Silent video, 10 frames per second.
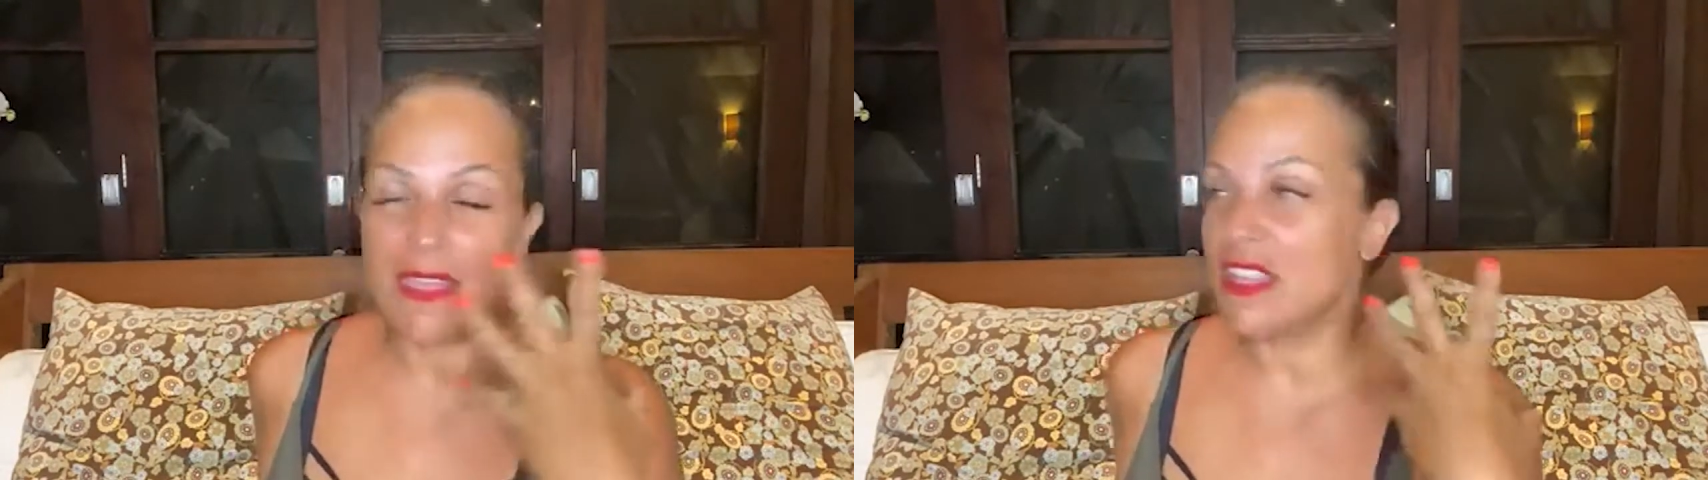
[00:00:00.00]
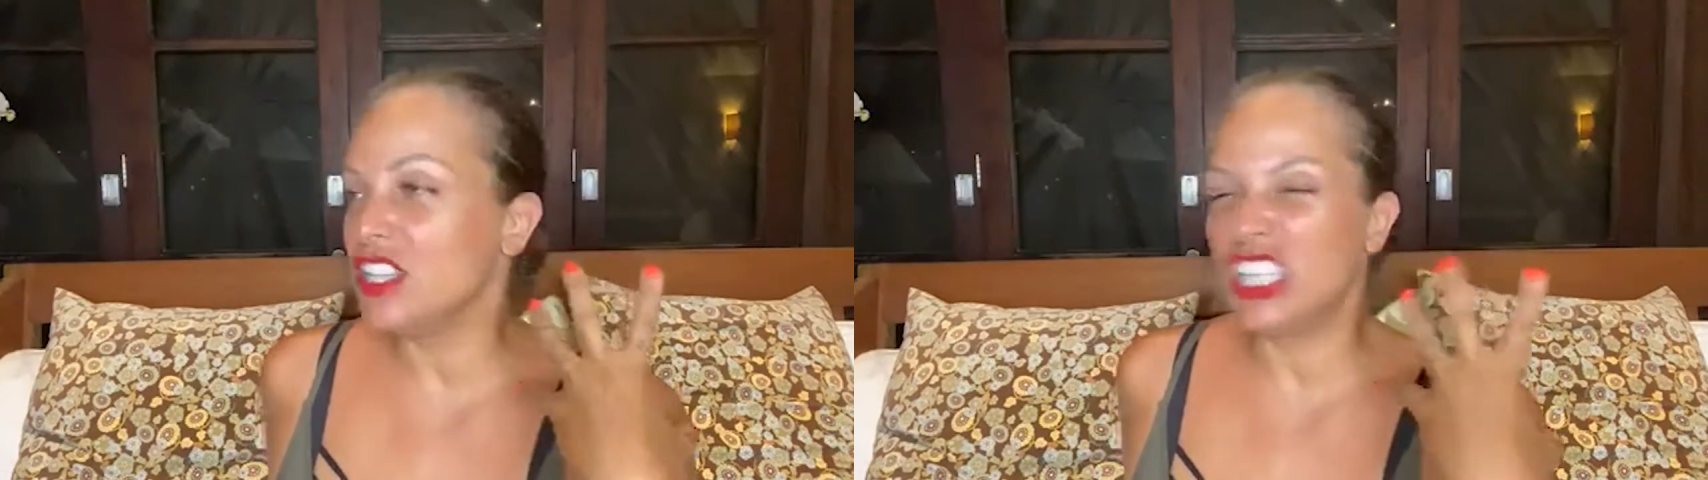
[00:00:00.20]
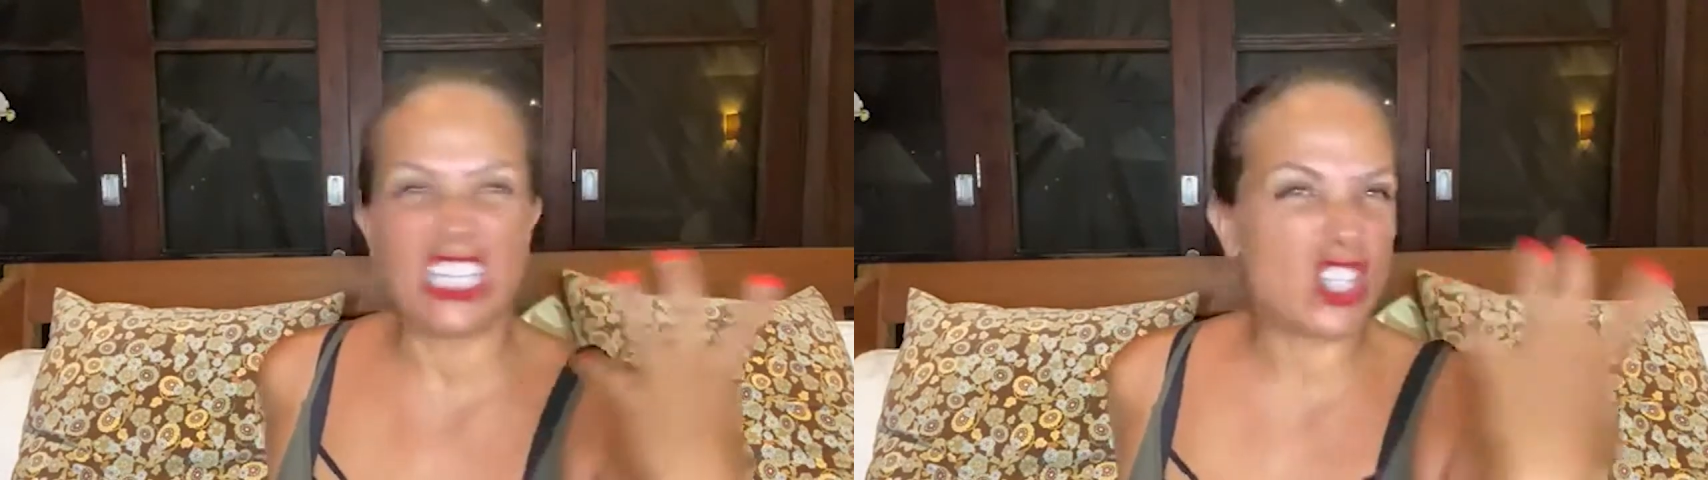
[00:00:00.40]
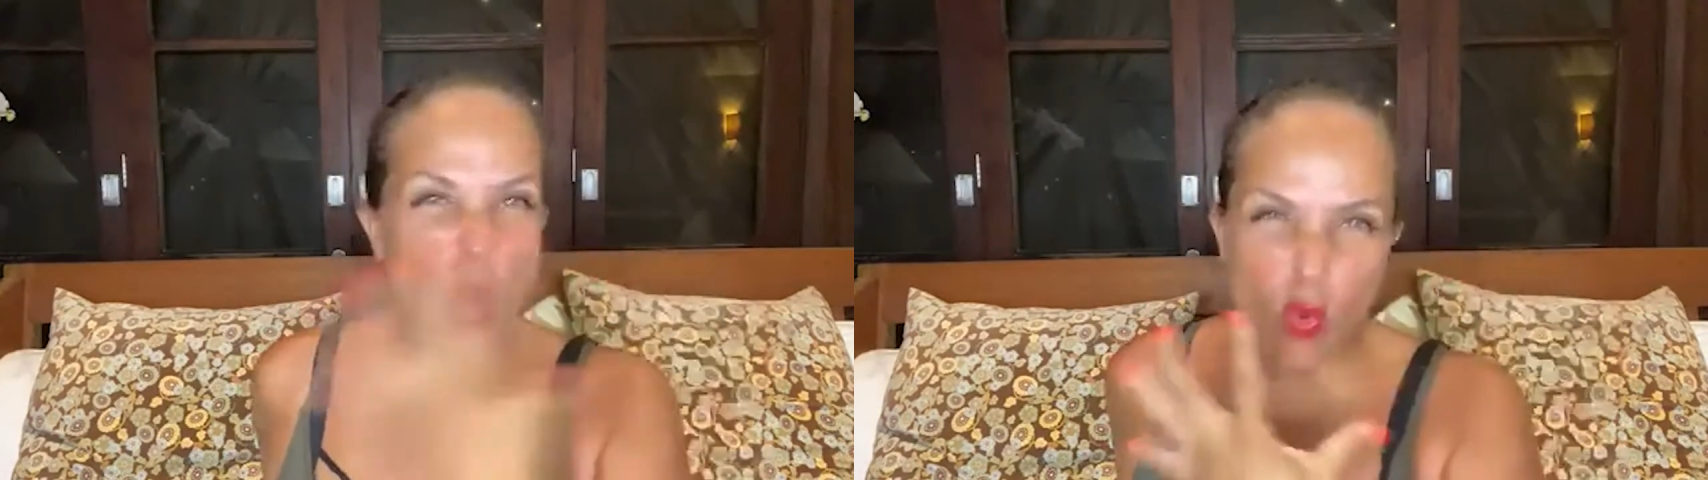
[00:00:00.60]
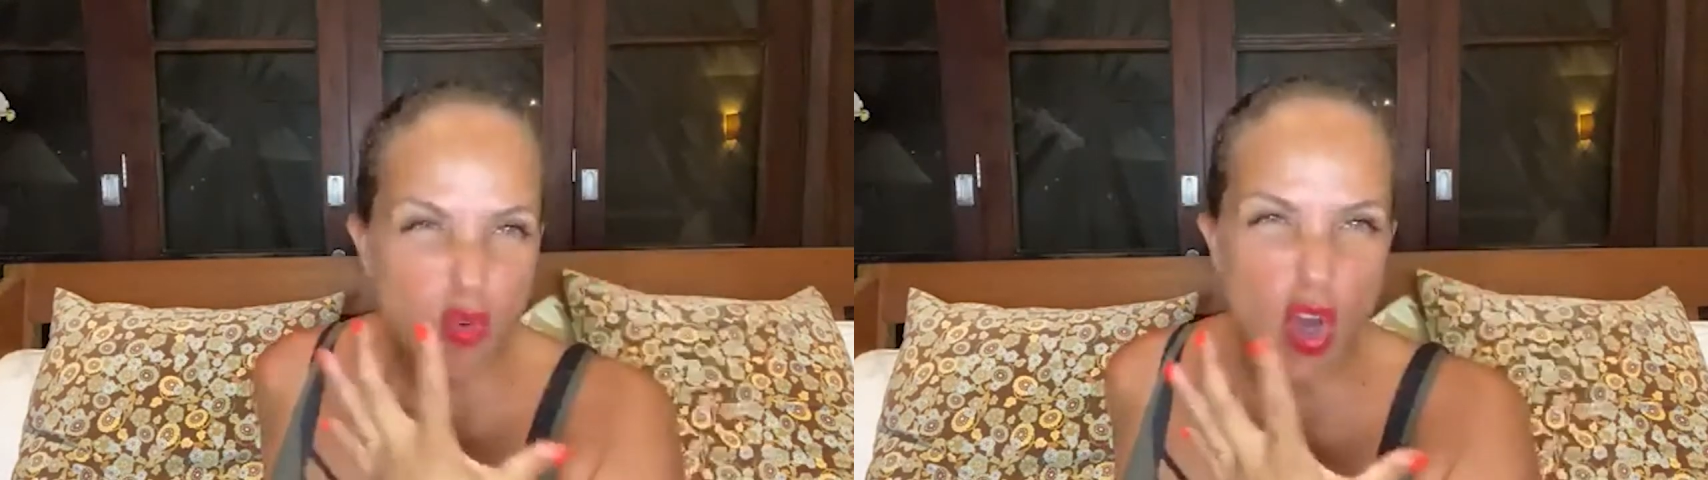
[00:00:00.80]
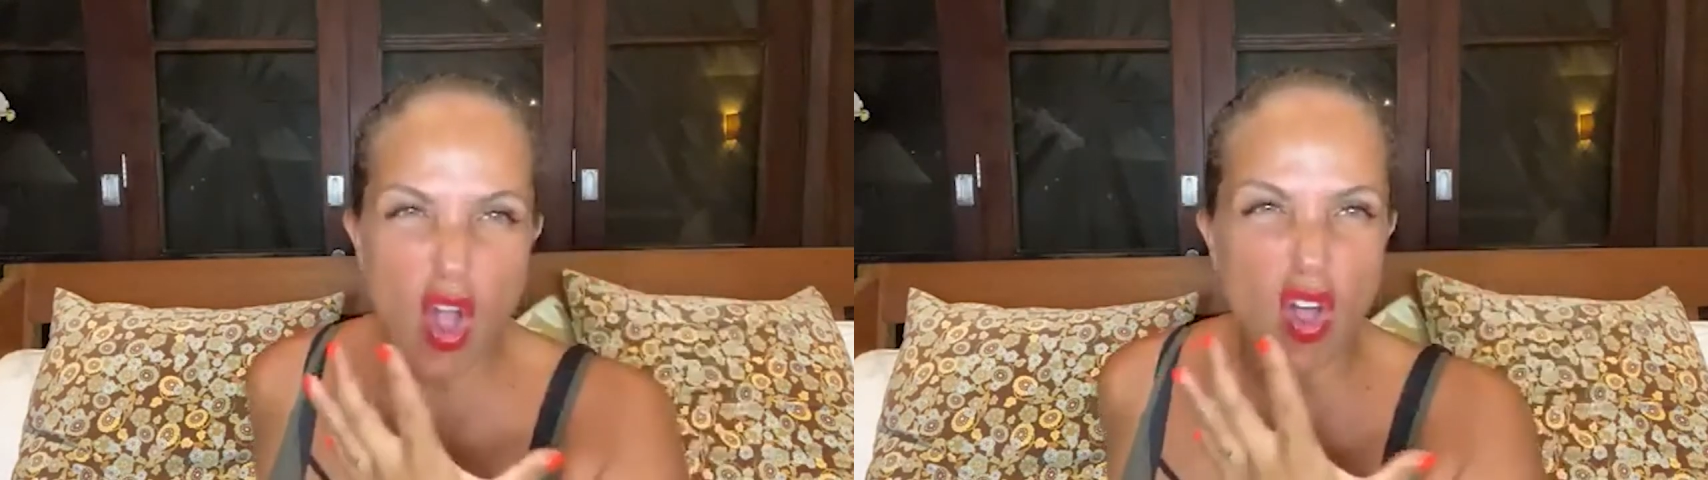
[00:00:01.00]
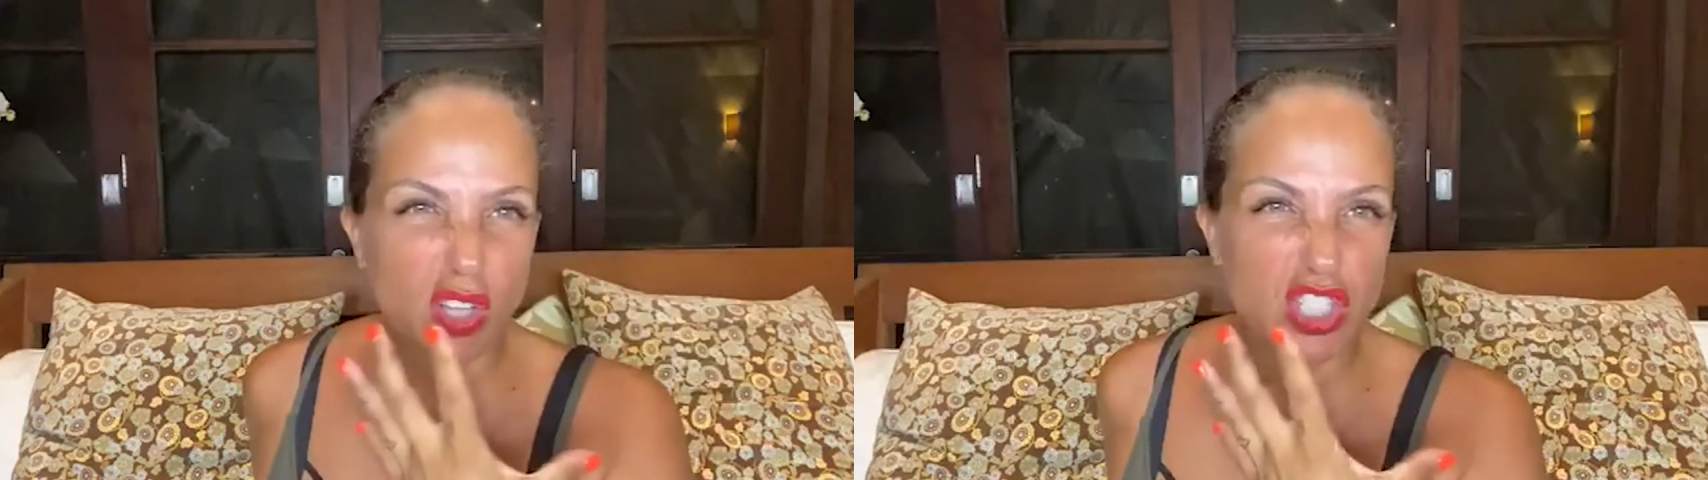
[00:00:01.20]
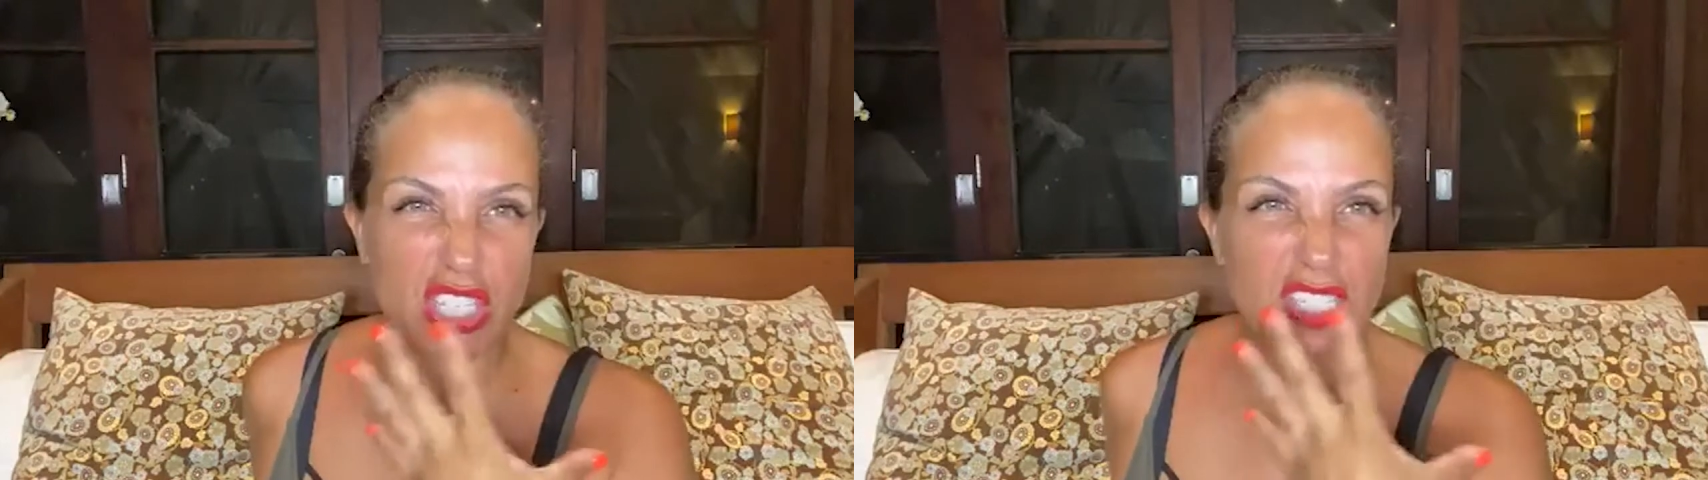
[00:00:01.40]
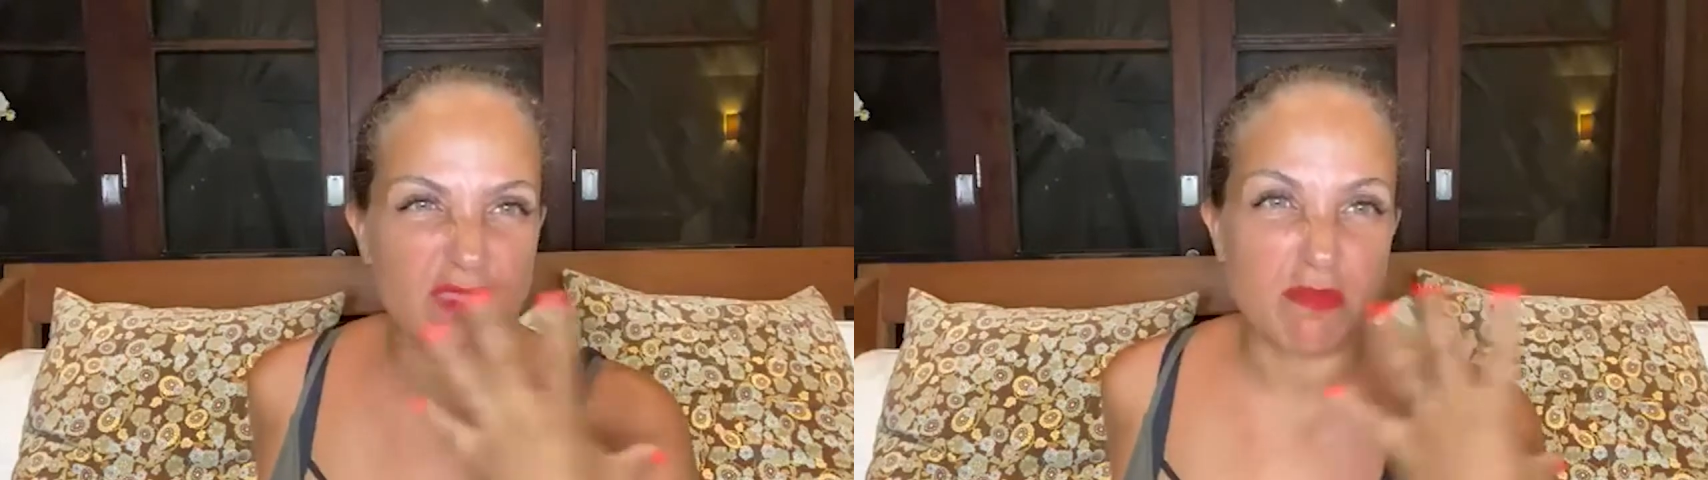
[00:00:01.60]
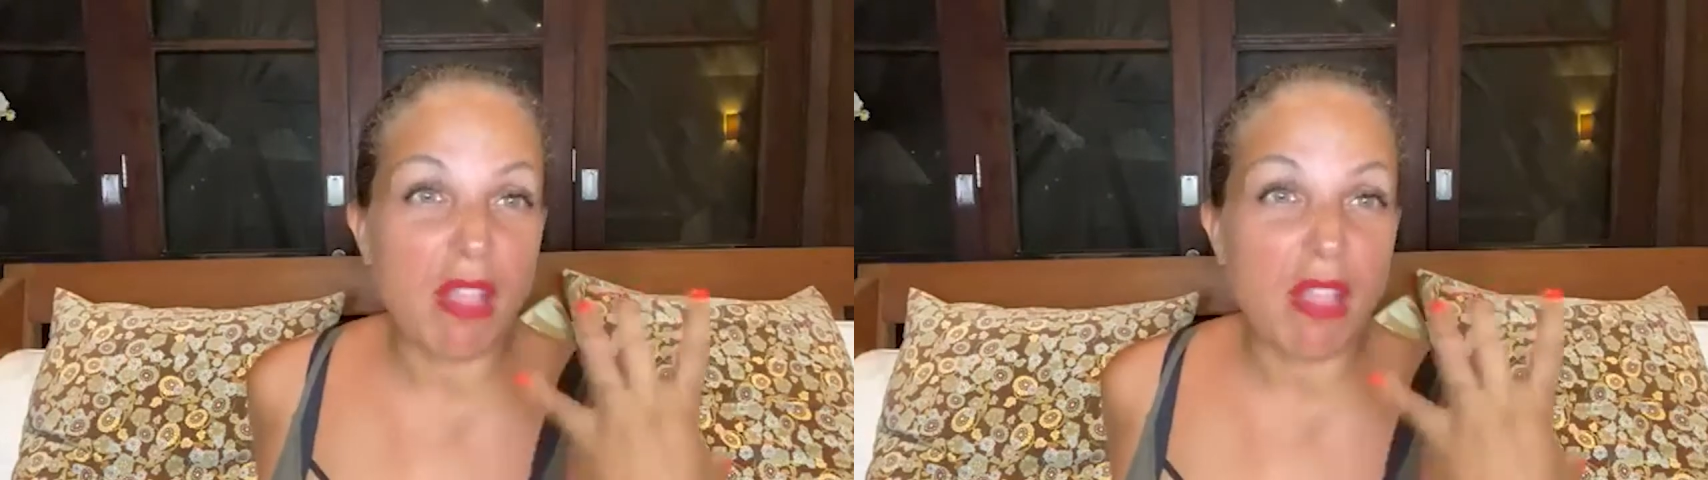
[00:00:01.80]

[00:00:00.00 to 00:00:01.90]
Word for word: and then this overall just